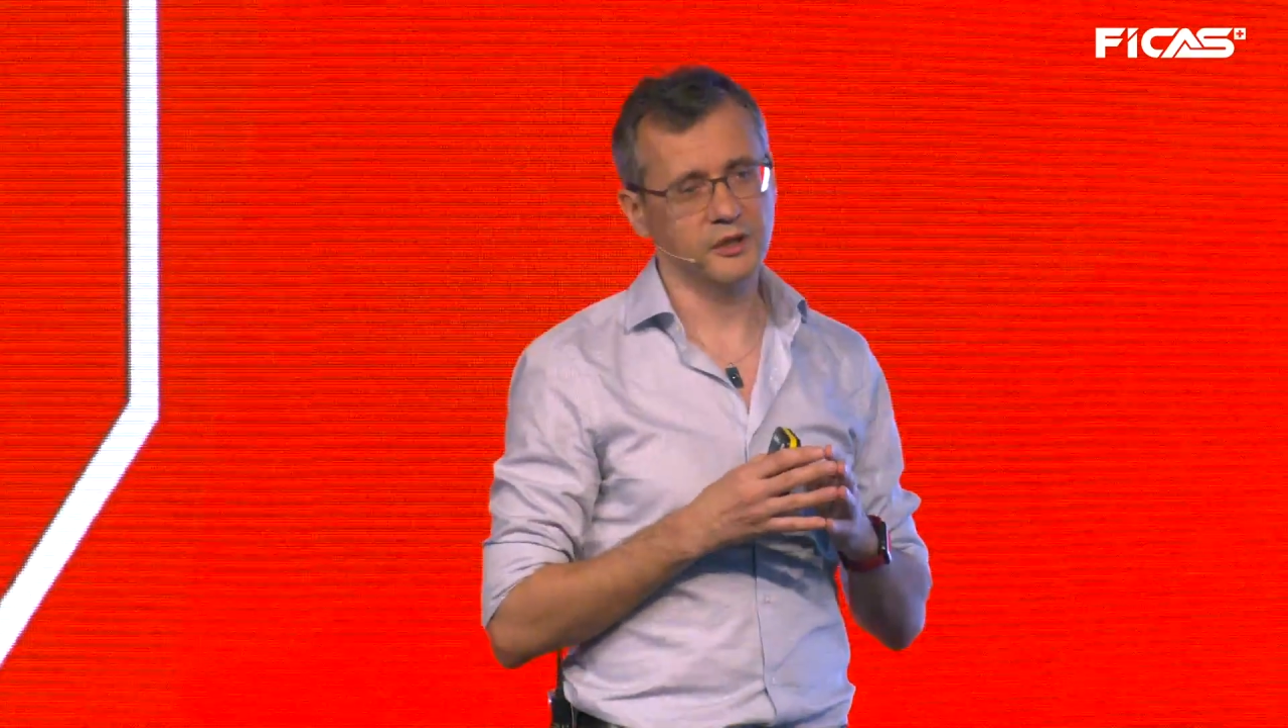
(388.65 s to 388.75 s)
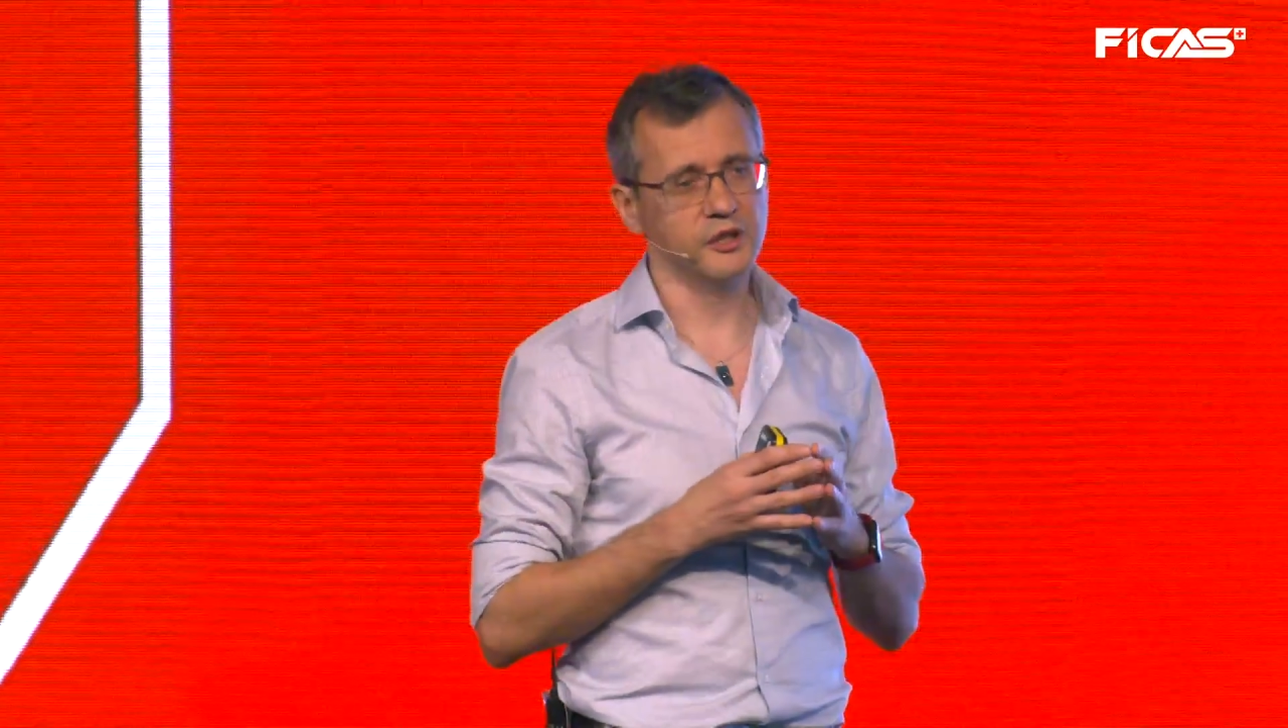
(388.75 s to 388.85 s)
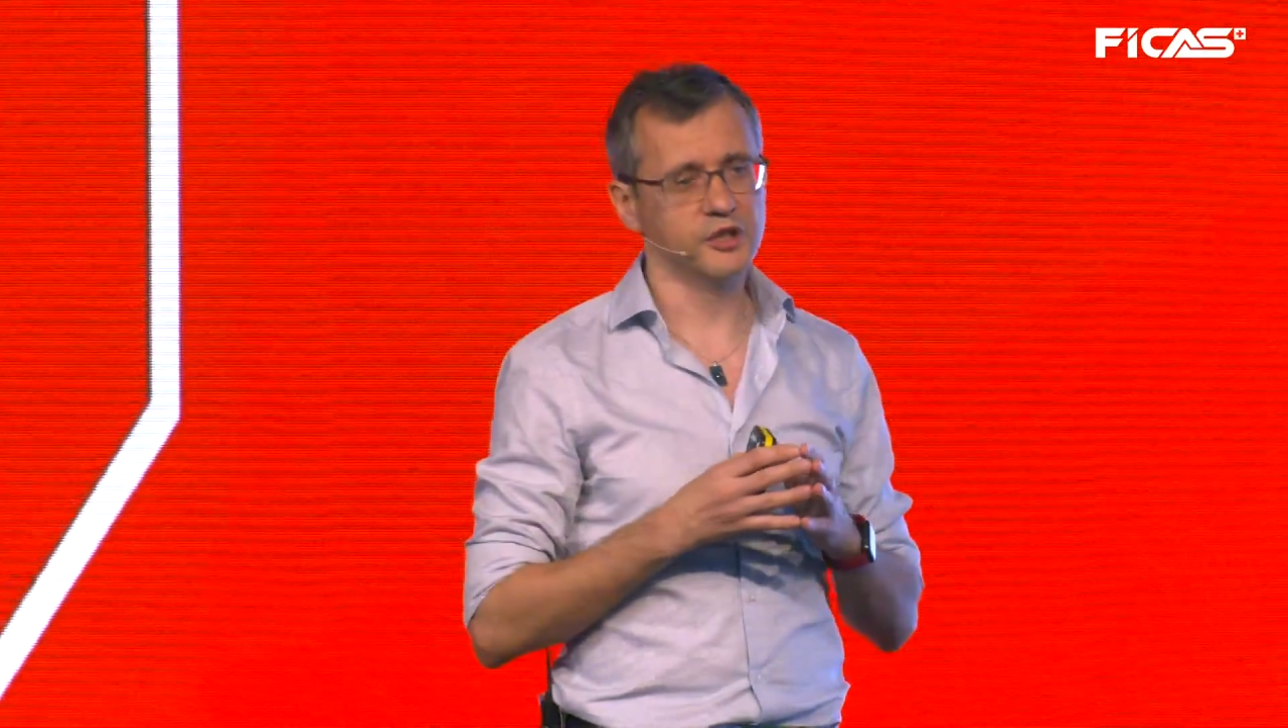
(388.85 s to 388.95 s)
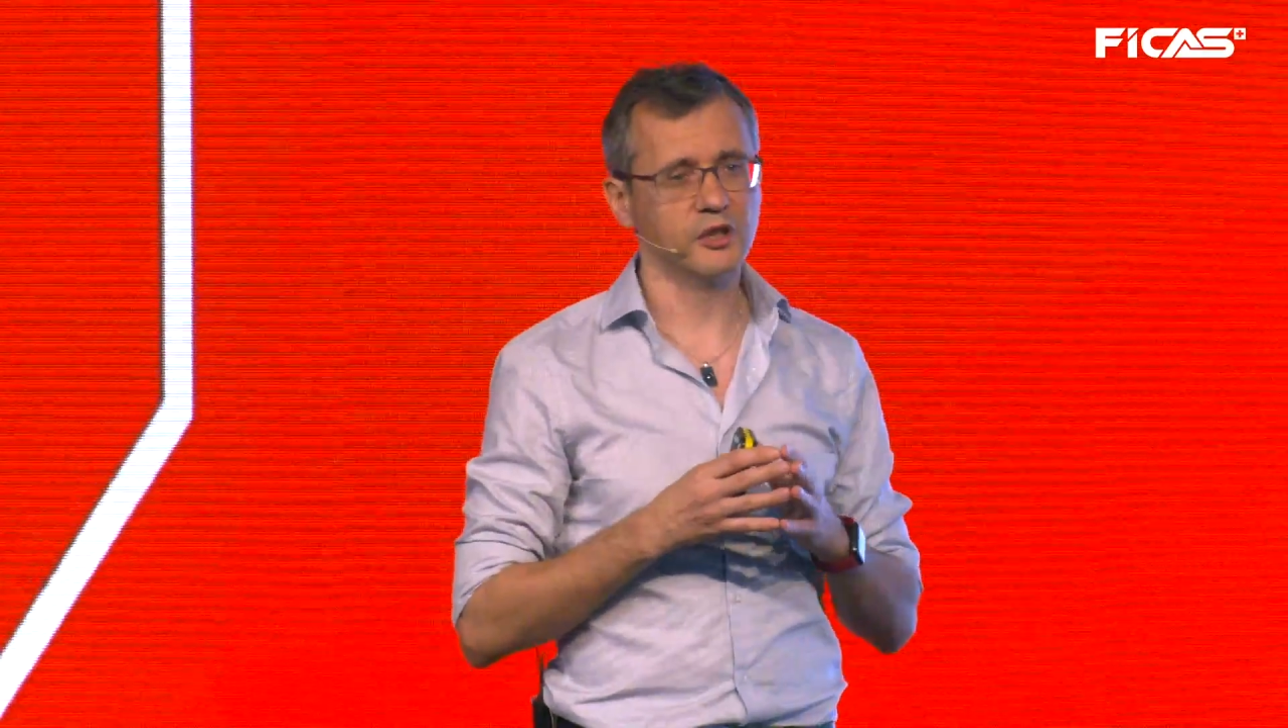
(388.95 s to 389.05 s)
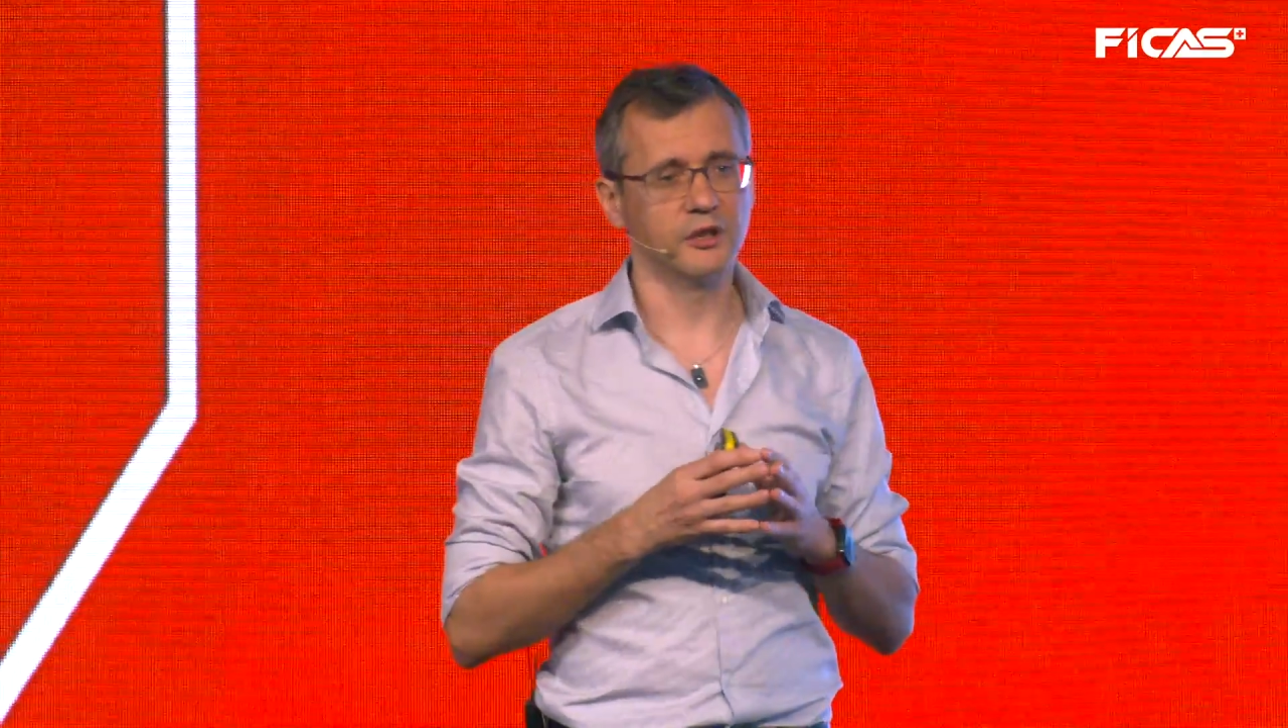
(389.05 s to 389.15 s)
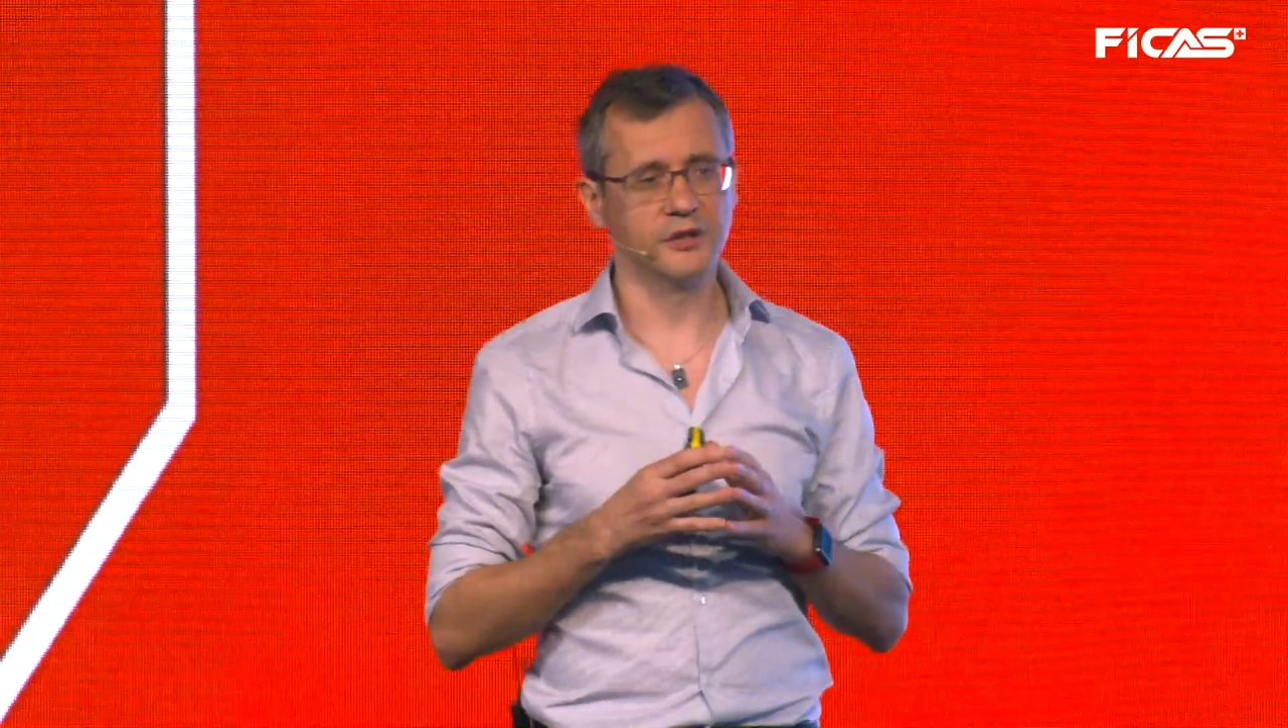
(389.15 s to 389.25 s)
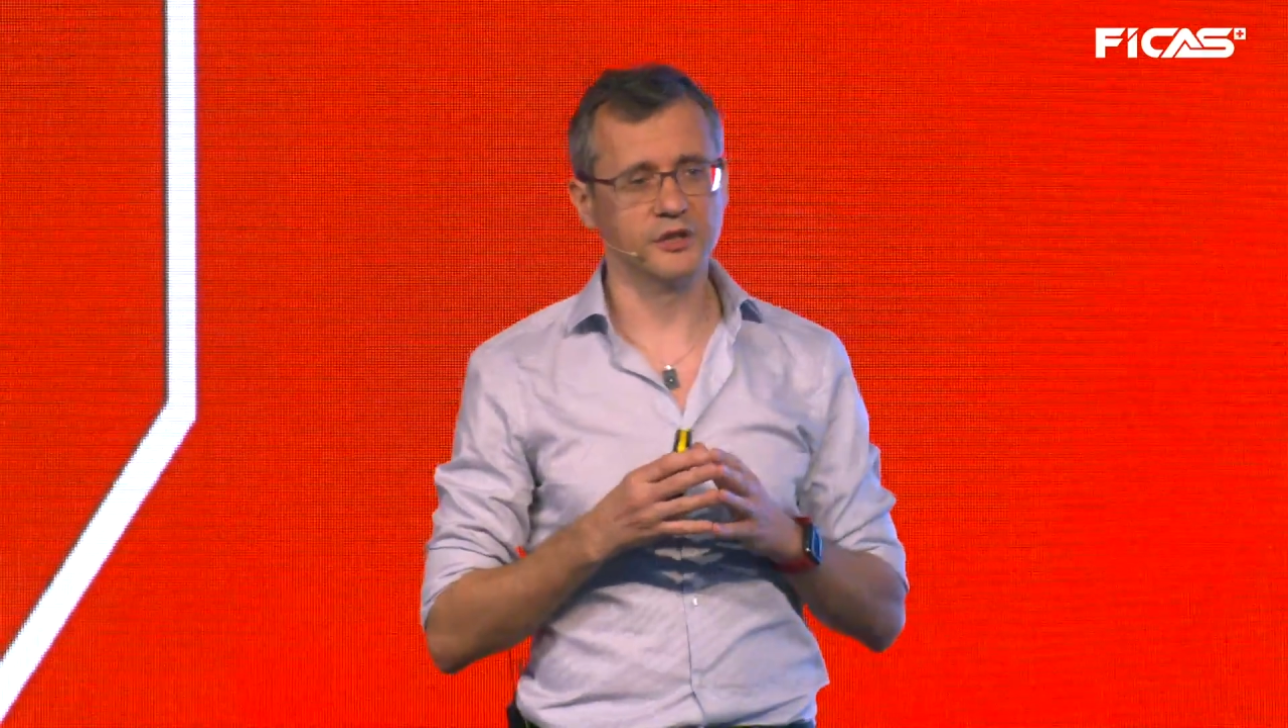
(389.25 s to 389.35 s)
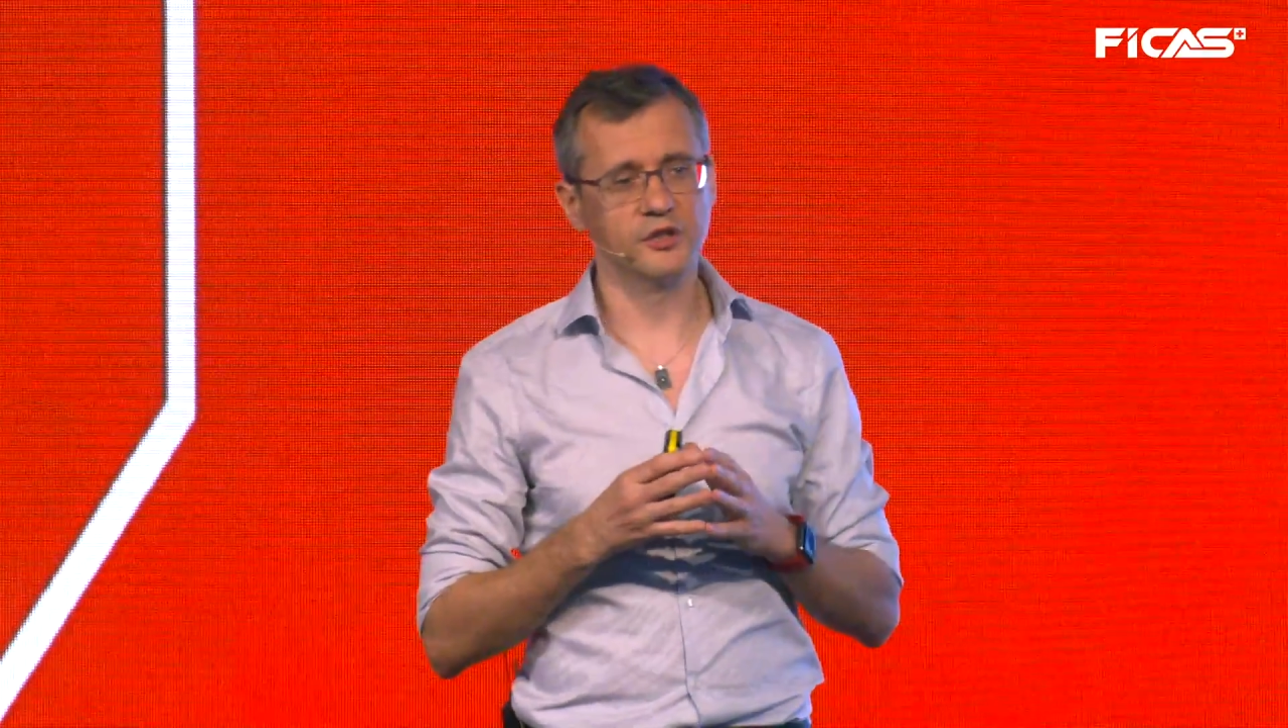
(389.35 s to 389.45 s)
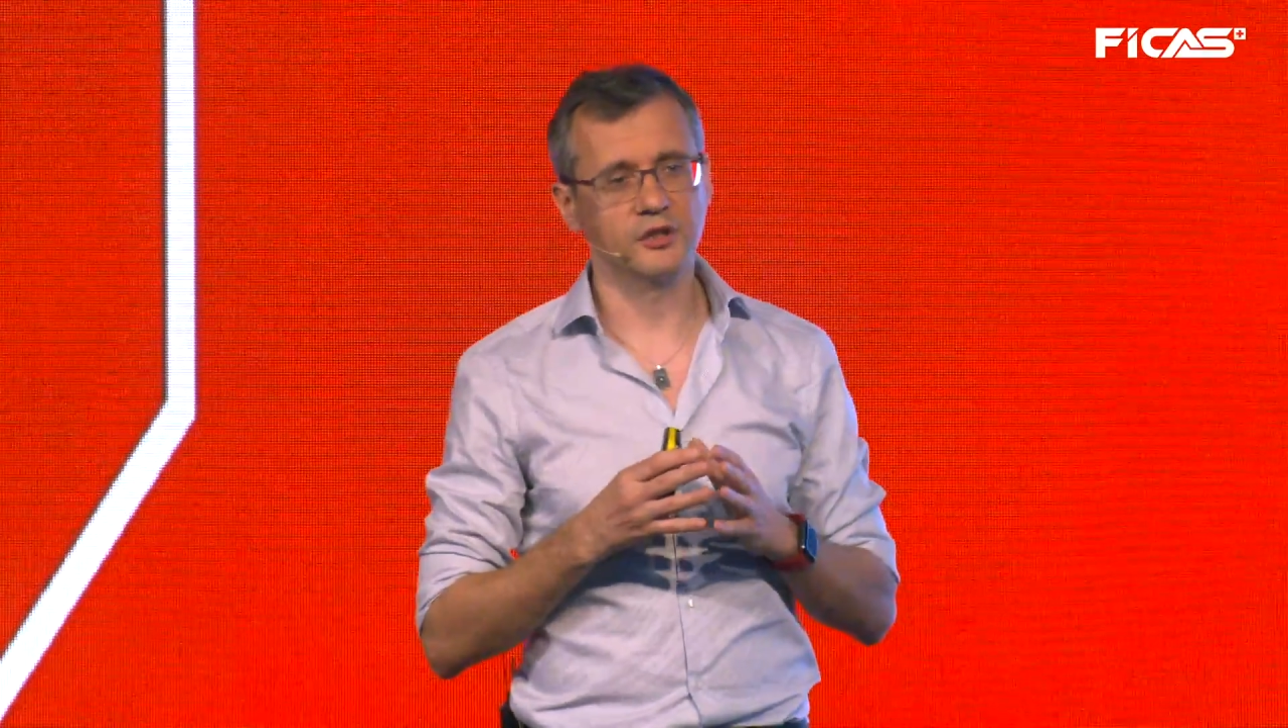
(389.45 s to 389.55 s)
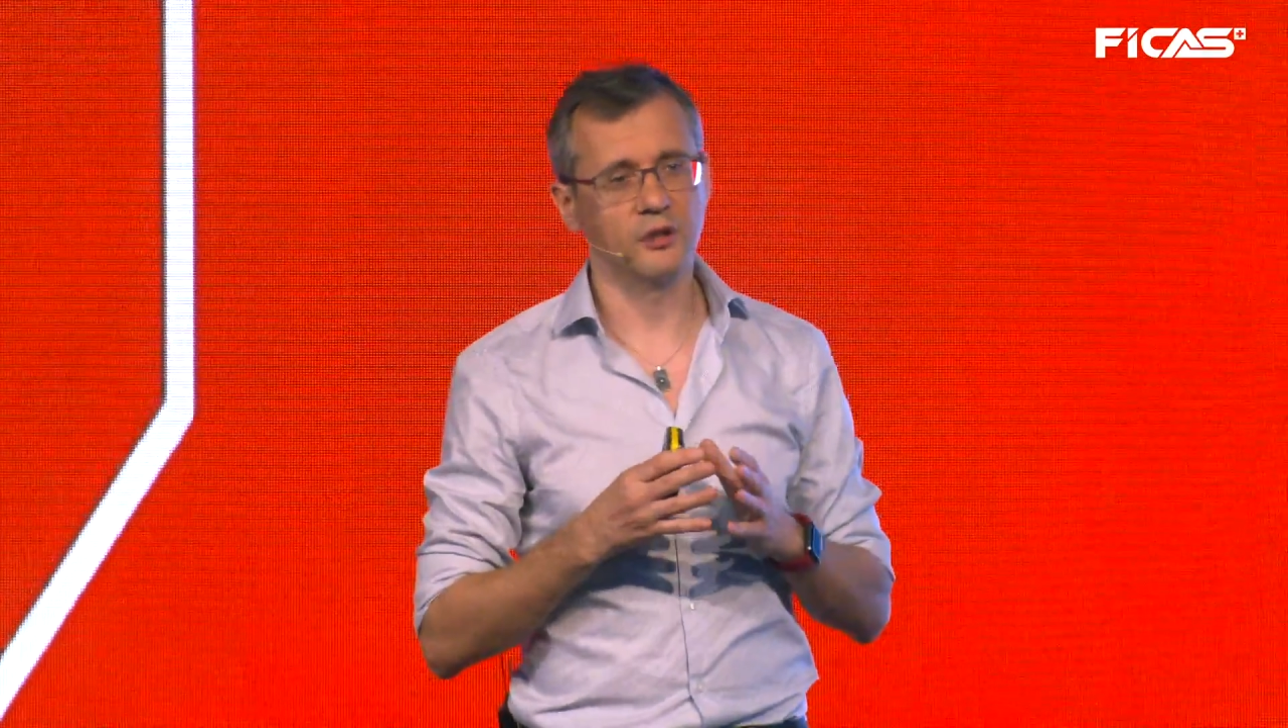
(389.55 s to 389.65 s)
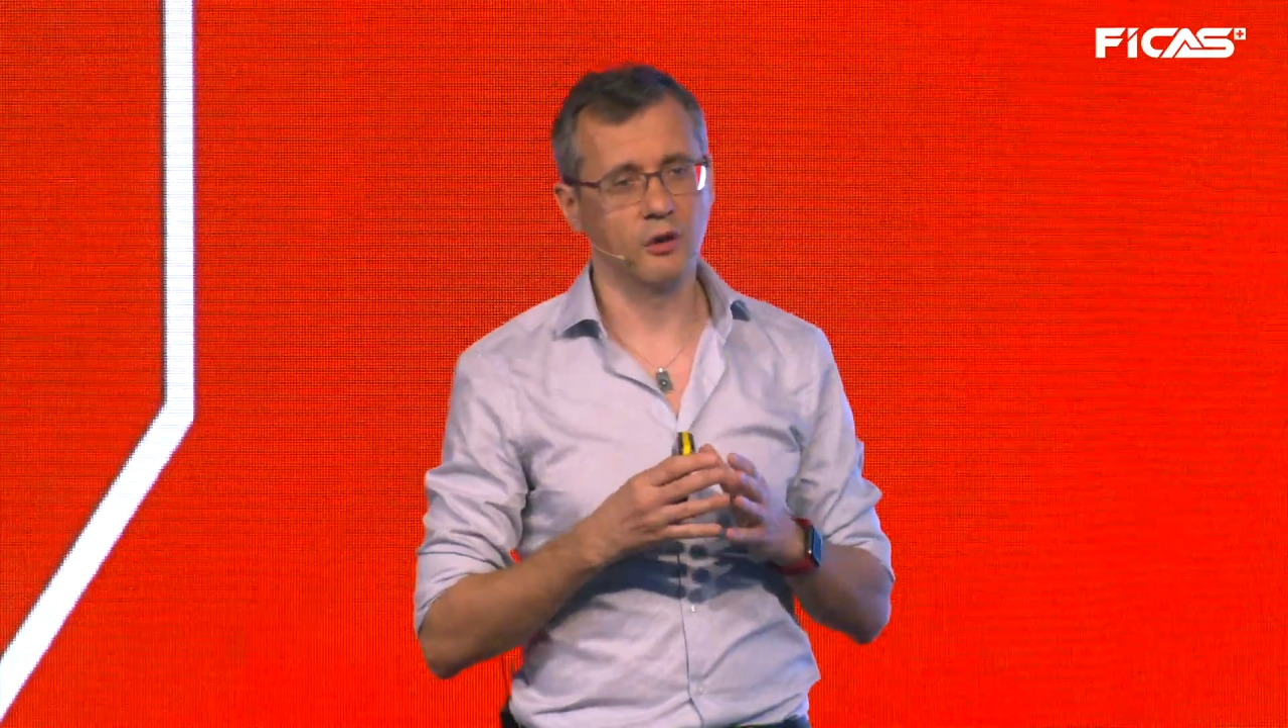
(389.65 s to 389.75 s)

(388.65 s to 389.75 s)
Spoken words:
initial digital